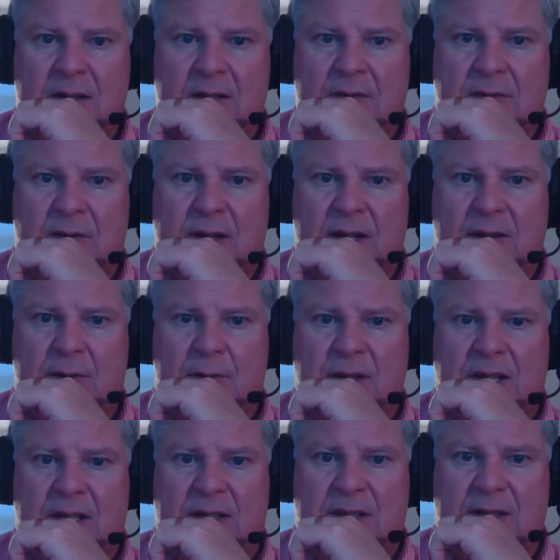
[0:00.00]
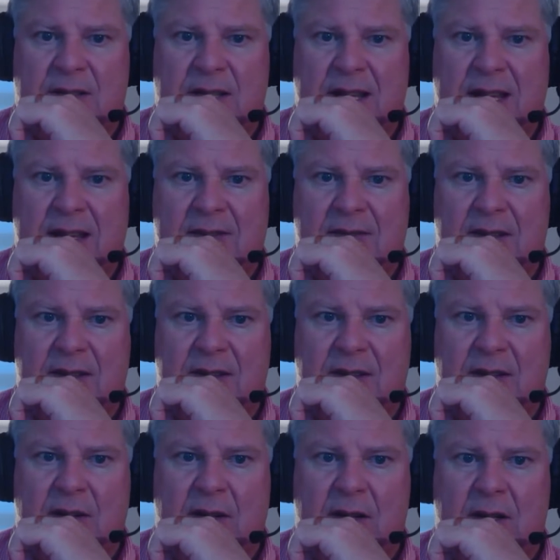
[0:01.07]
For other reasons, having
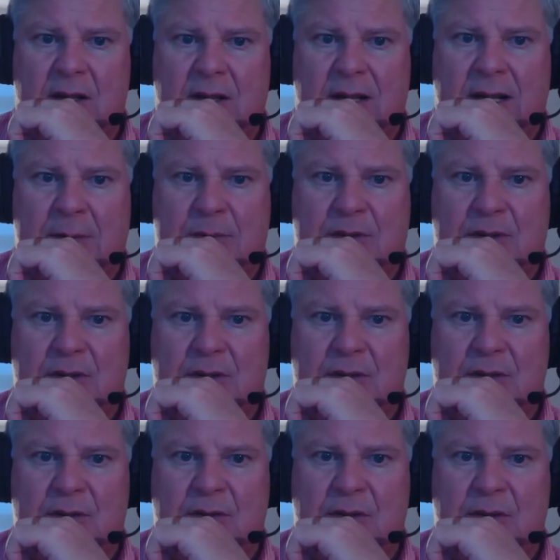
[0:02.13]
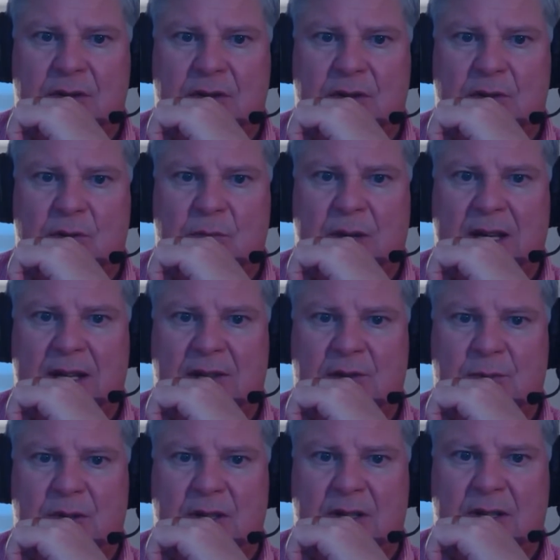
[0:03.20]
the all option to the queue
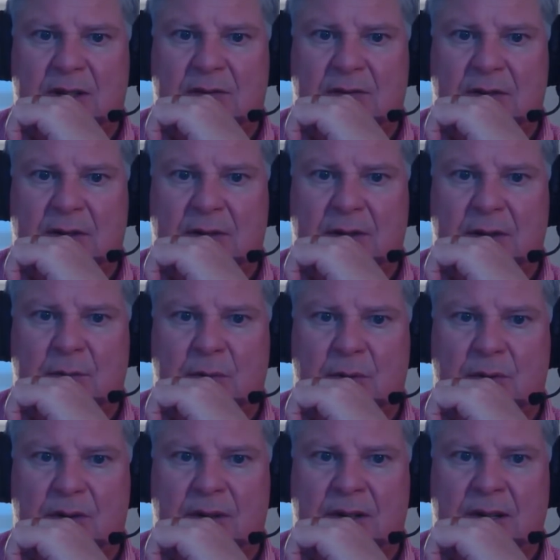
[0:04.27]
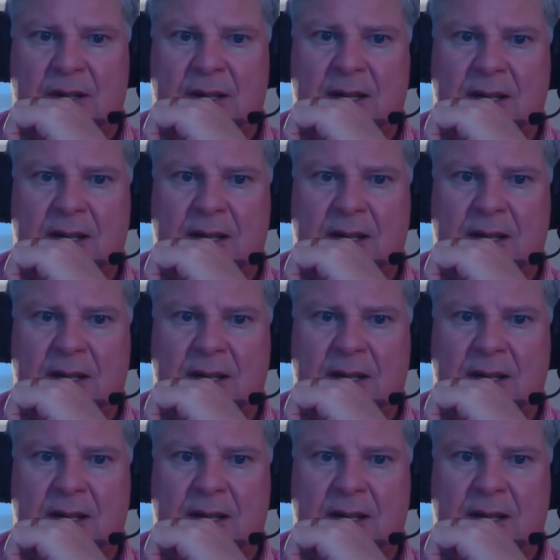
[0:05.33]
management is very important